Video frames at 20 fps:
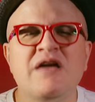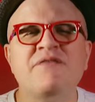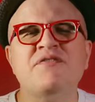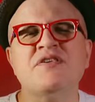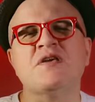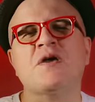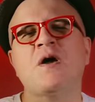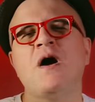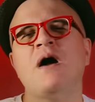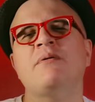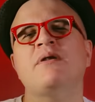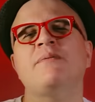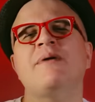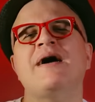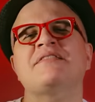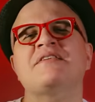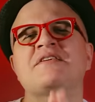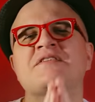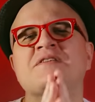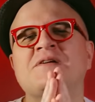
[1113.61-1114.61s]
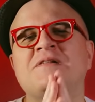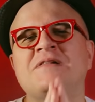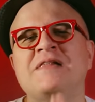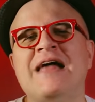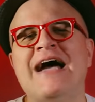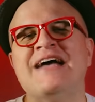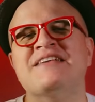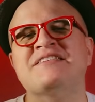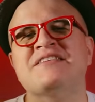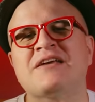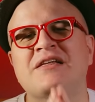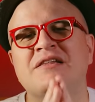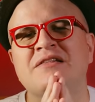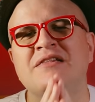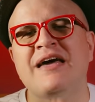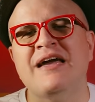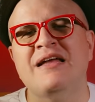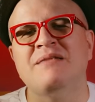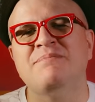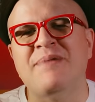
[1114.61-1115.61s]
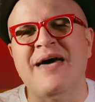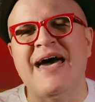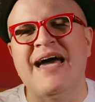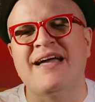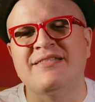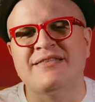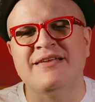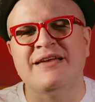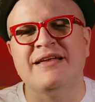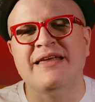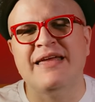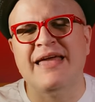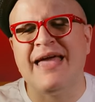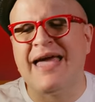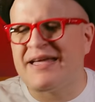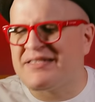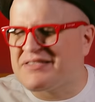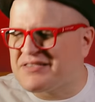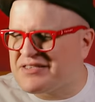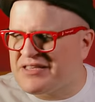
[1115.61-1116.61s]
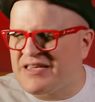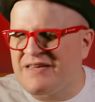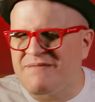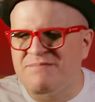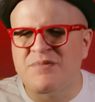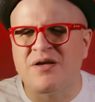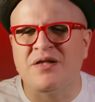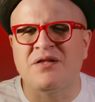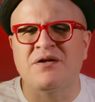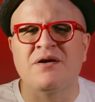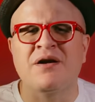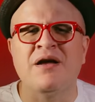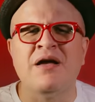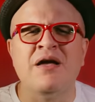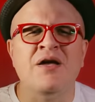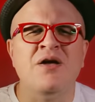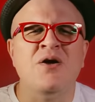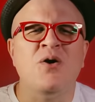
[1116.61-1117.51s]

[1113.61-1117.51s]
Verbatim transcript: Leave us a comment about this classic laid-back ditty and Steve Miller.